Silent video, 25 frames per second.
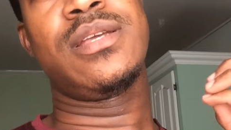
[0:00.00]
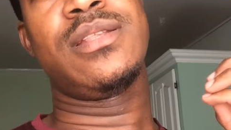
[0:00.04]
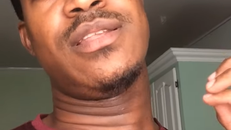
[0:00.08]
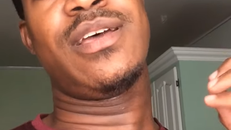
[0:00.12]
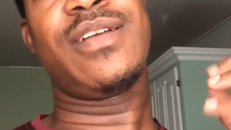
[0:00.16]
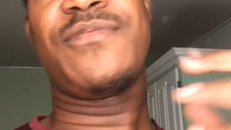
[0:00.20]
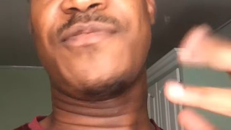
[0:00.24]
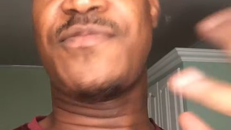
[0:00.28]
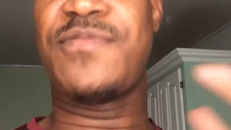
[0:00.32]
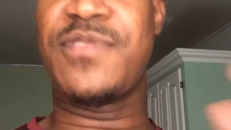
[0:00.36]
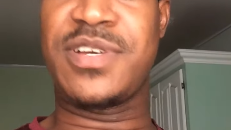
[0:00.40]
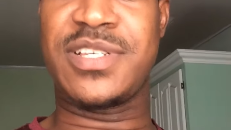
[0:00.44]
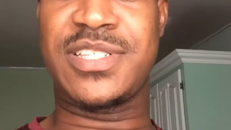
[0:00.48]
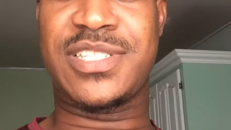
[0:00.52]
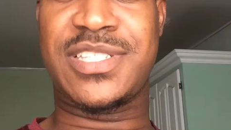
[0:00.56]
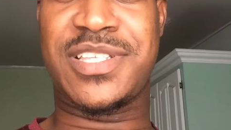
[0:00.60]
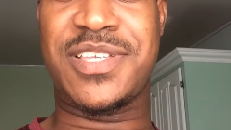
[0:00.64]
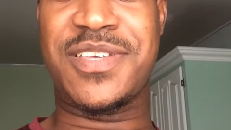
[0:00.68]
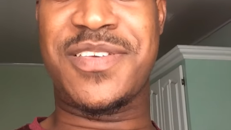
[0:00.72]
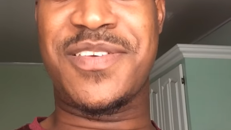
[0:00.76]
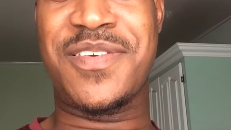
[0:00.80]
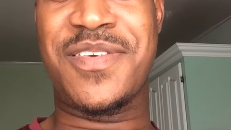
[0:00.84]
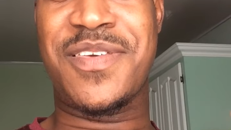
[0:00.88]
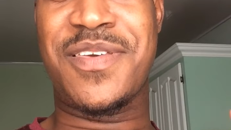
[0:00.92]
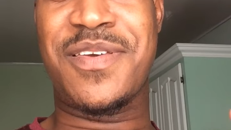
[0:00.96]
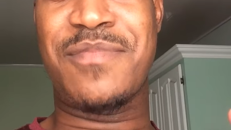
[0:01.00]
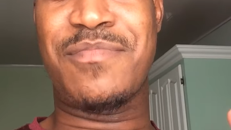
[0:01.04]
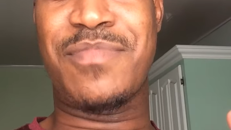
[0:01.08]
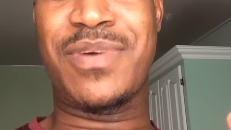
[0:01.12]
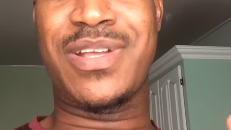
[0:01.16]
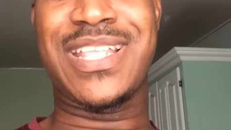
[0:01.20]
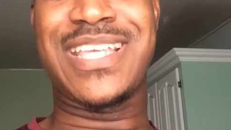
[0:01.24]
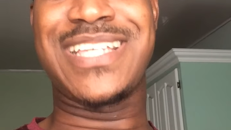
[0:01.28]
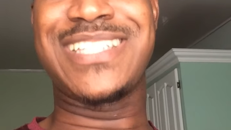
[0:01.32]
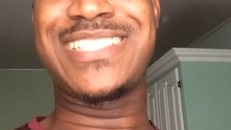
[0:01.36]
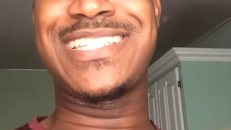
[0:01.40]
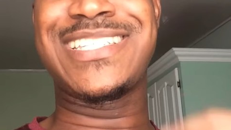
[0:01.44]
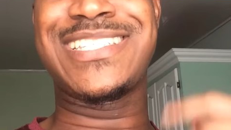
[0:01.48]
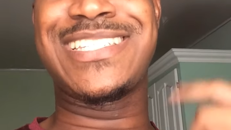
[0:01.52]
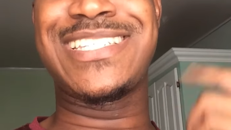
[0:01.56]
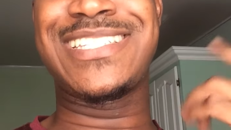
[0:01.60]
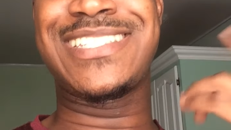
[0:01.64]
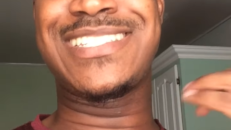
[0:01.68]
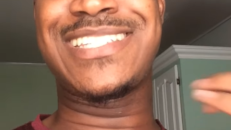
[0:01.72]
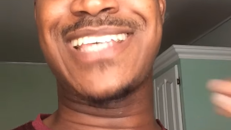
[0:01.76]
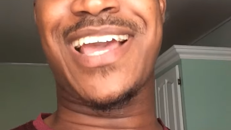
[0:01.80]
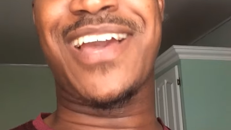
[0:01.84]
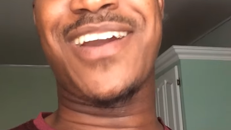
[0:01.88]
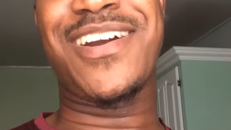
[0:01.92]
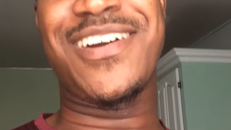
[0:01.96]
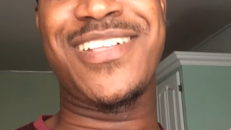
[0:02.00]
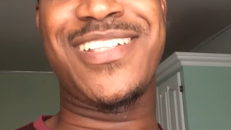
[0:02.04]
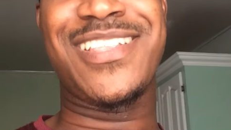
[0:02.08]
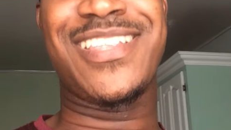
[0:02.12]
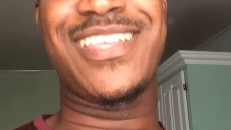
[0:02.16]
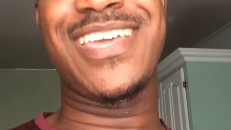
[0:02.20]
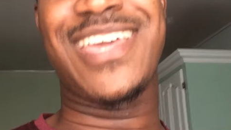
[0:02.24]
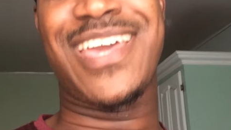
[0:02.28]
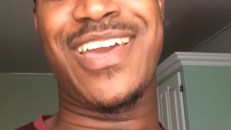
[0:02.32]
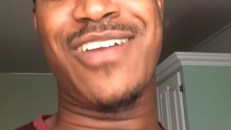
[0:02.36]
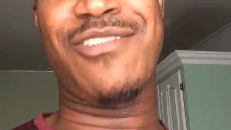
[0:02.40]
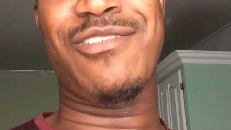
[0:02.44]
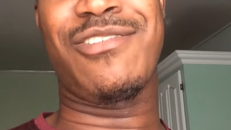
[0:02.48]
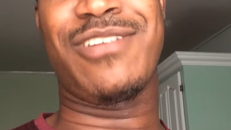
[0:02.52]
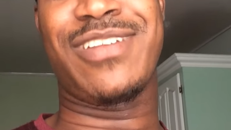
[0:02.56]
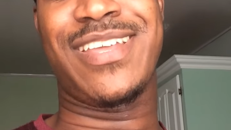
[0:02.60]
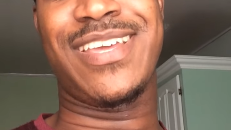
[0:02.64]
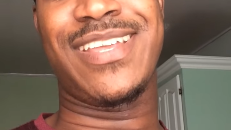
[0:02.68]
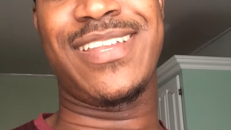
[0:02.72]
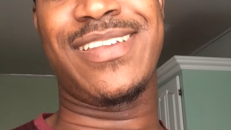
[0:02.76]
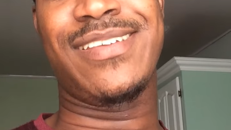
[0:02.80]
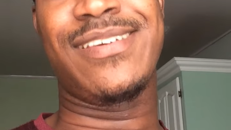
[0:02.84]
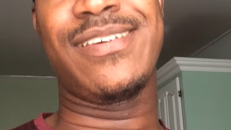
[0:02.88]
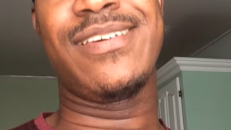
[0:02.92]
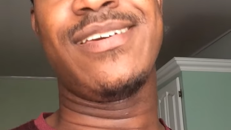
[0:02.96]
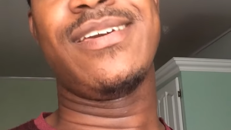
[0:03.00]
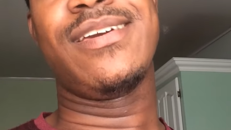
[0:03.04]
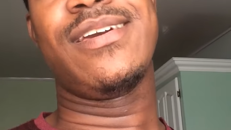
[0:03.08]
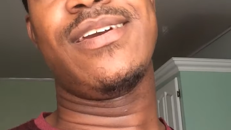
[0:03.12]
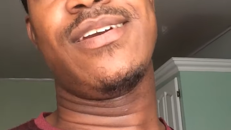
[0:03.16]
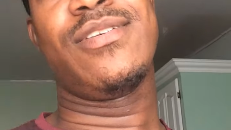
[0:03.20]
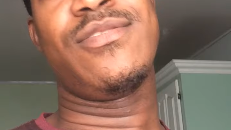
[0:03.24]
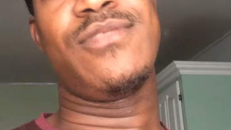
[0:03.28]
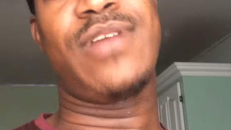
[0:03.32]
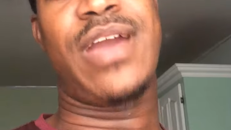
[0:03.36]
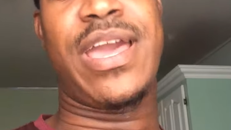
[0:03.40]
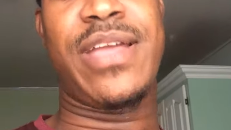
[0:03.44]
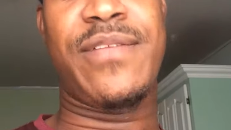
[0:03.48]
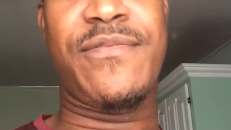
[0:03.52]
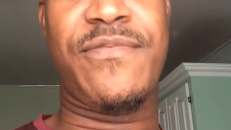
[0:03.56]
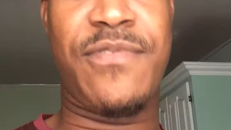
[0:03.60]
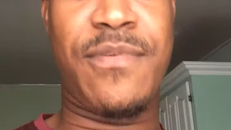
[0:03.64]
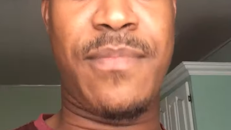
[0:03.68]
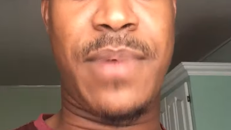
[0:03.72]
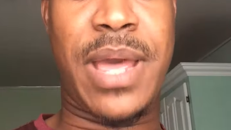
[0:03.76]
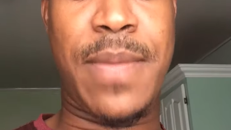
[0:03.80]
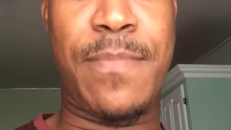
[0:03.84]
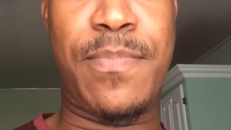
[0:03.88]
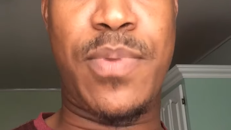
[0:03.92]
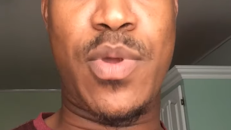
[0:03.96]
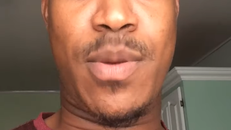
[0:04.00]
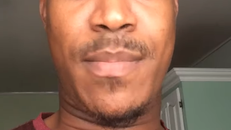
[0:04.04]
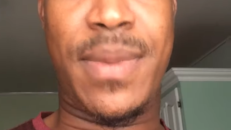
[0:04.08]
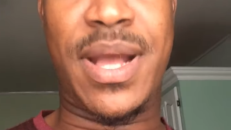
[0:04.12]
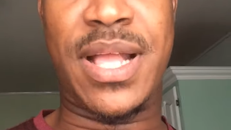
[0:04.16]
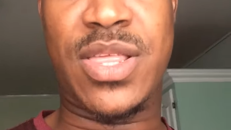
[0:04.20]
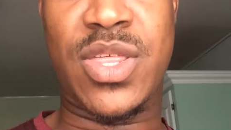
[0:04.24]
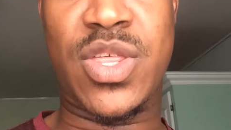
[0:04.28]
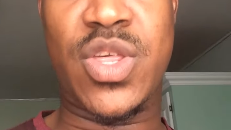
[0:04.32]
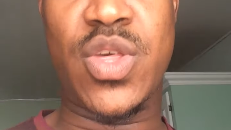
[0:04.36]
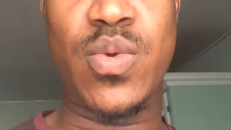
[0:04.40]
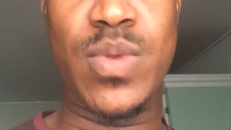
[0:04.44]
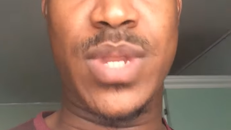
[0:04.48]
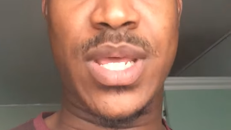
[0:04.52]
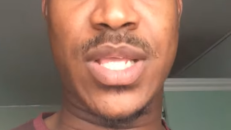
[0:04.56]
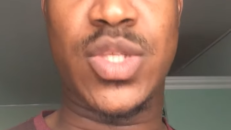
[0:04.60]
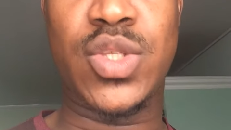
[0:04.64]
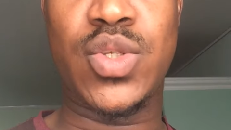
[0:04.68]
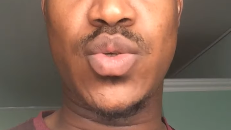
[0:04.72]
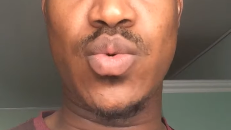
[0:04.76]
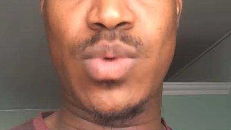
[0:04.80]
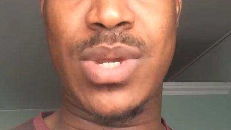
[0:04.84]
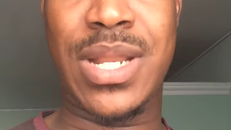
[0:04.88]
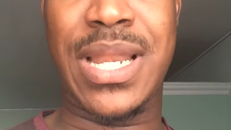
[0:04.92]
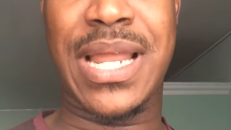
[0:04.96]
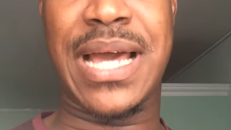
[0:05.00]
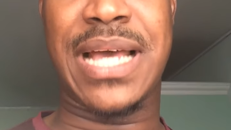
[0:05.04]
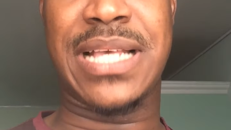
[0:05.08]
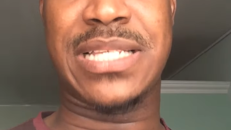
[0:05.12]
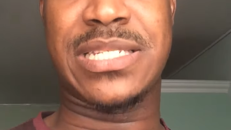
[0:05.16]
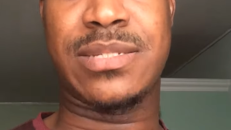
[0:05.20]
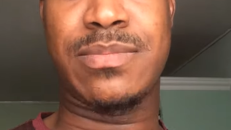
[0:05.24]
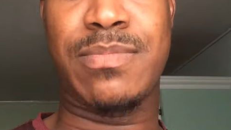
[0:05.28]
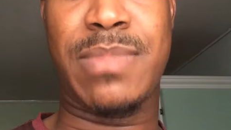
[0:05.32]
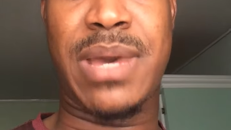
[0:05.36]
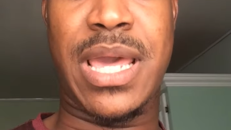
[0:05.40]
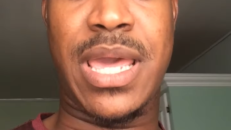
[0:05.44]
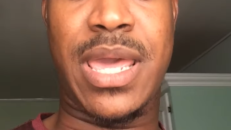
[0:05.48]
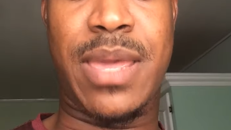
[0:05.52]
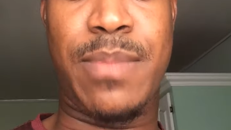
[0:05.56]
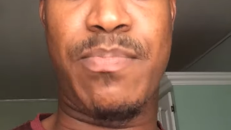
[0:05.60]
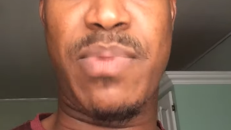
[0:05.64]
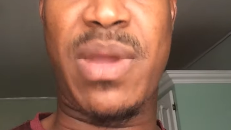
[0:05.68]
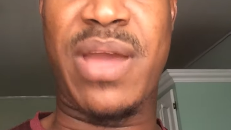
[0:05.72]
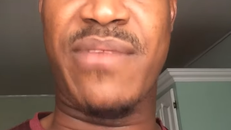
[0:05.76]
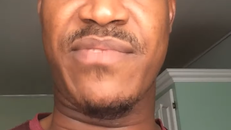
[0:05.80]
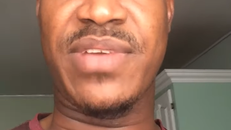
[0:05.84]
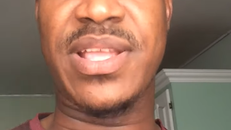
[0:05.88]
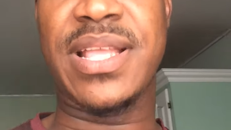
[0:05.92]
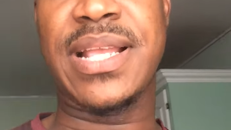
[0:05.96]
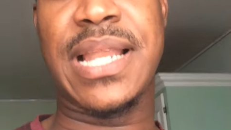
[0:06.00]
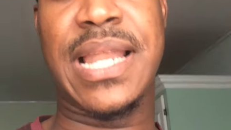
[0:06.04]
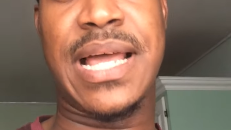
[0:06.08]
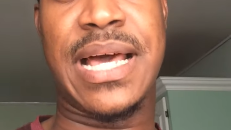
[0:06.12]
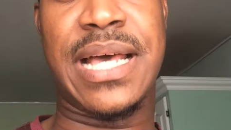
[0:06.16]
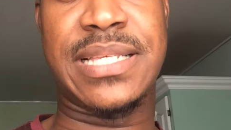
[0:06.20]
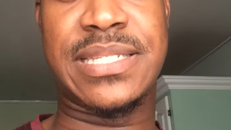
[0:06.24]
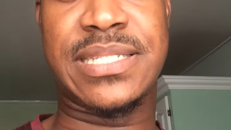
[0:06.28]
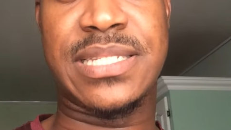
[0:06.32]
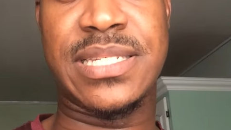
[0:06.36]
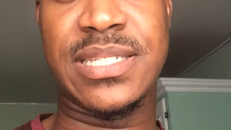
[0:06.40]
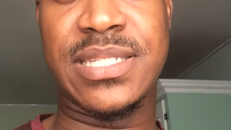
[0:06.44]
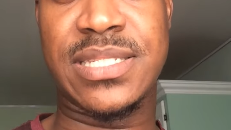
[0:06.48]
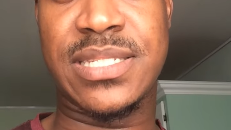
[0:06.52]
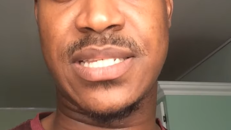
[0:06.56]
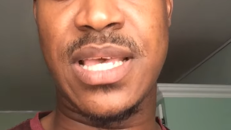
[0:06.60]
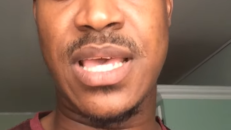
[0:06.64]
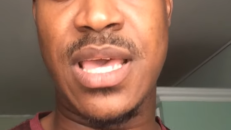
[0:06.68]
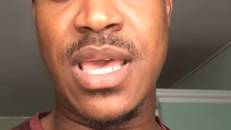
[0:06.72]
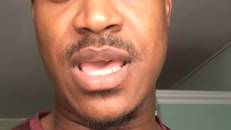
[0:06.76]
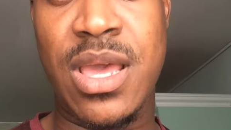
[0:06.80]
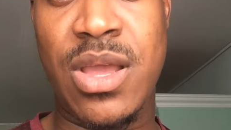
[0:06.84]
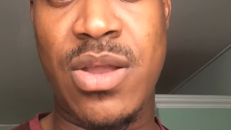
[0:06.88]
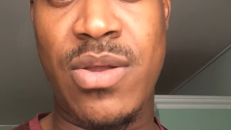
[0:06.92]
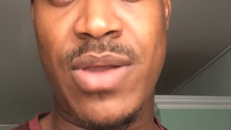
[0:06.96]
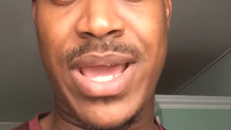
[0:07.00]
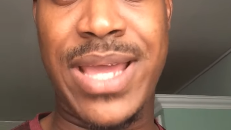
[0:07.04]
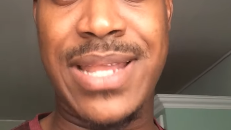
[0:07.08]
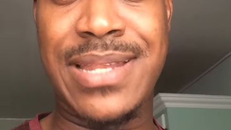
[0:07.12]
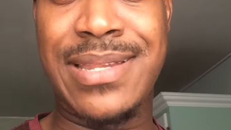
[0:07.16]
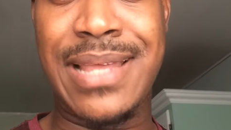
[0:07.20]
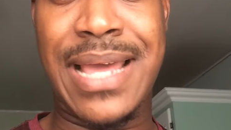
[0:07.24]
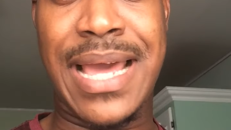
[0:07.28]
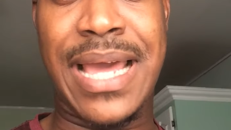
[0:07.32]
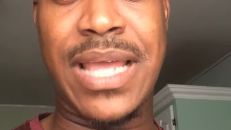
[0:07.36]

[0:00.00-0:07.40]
not first, but this is the second year running, right? For my Pure Maths Unit 2 class, my private classes, right?